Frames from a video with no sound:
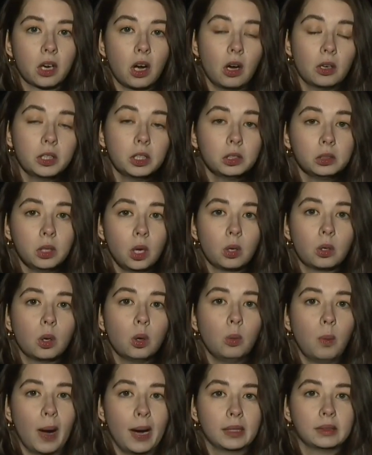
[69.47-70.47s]
call your
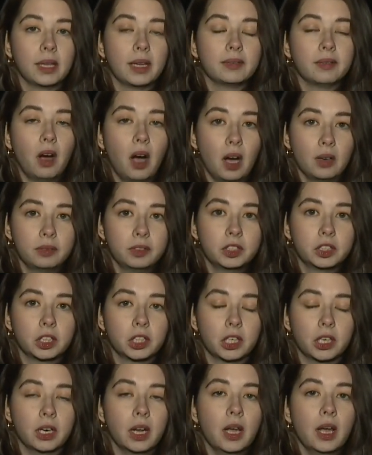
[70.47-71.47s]
local wildlife
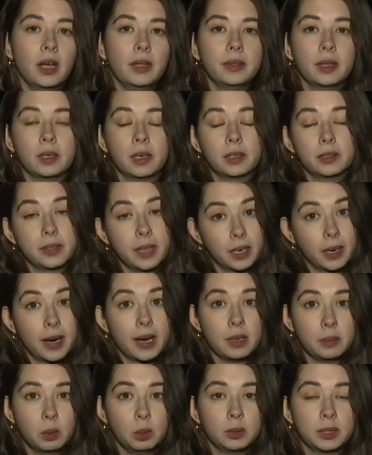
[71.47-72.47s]
officer. They're
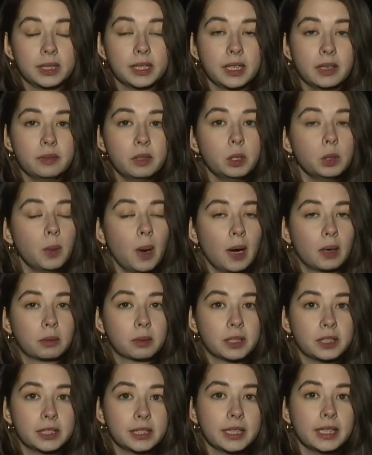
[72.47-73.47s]
able to give you a
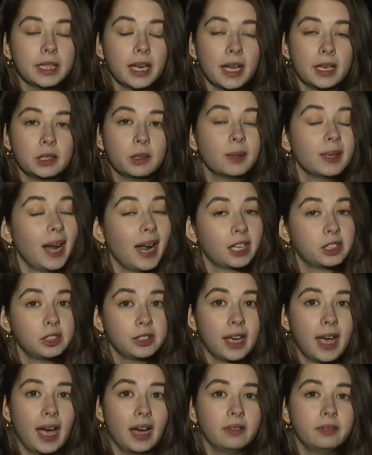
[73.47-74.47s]
receipt, and you can
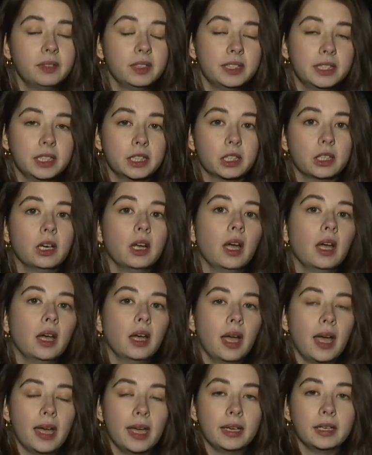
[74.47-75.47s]
actually have the deer
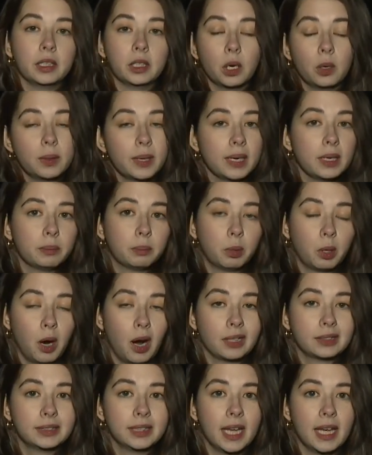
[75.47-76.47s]
and go get it
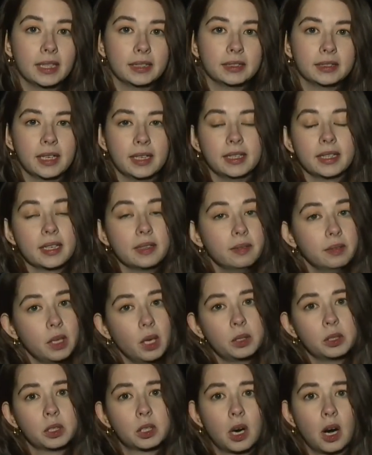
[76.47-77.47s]
processed. And even
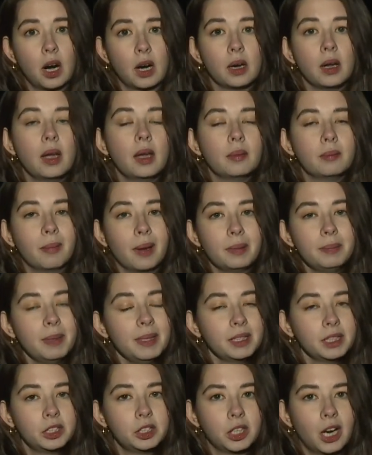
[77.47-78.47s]
though your car might
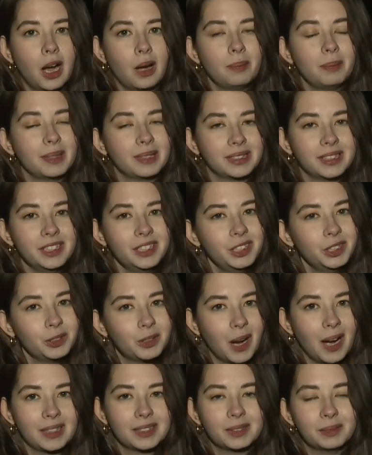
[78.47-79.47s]
be in the shop, at least you
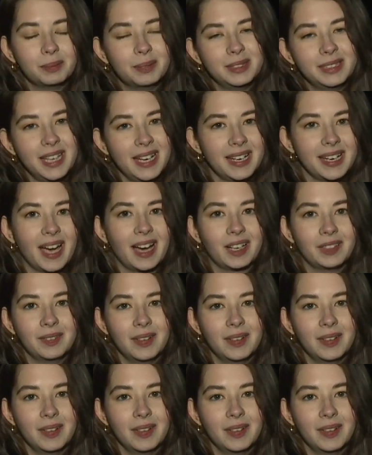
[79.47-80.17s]
got some steak out